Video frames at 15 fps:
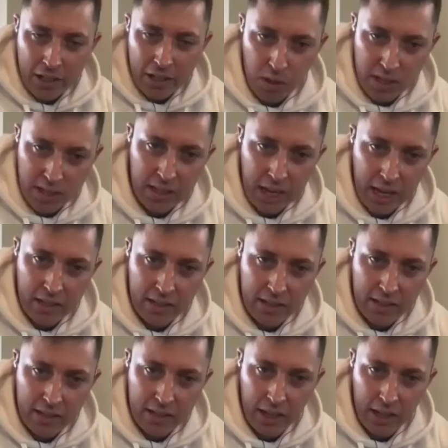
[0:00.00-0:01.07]
was in there
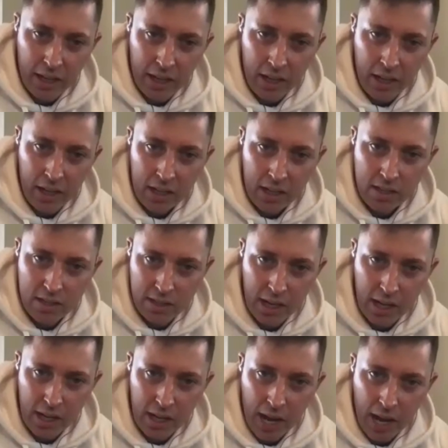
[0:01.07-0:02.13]
to
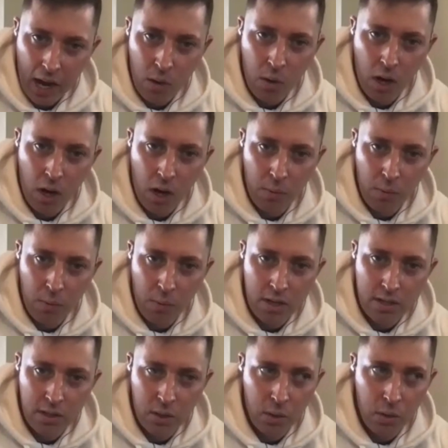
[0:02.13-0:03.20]
see how I was
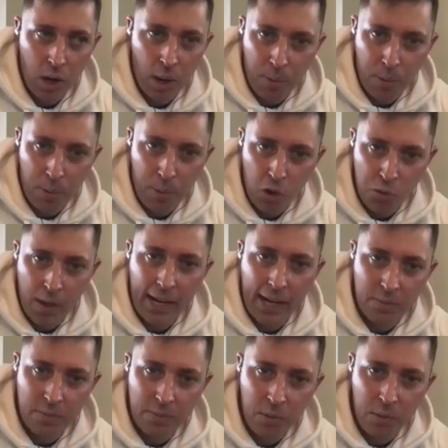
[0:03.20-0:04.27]
to approach my
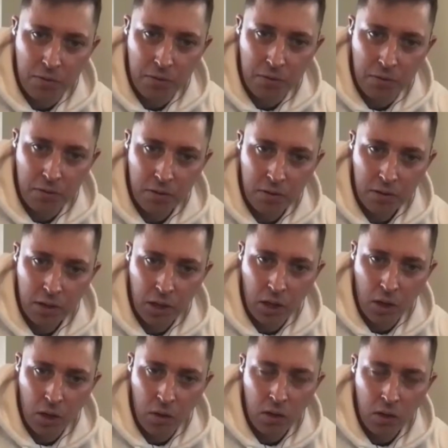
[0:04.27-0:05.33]
next move. You know?